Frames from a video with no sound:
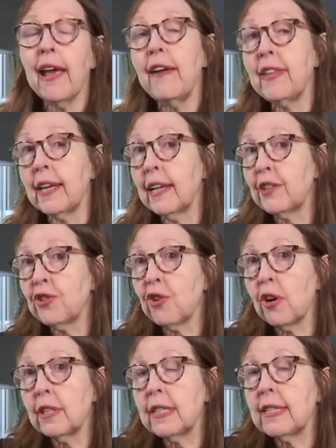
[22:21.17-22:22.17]
And then I
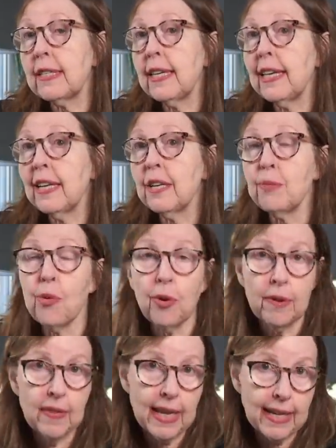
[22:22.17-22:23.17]
started seeing
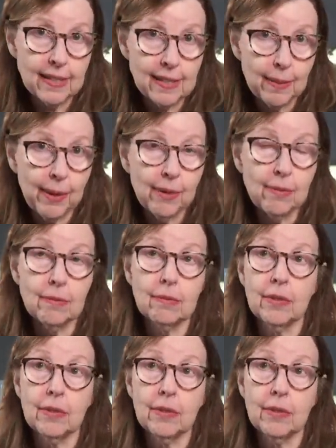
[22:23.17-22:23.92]
more things about,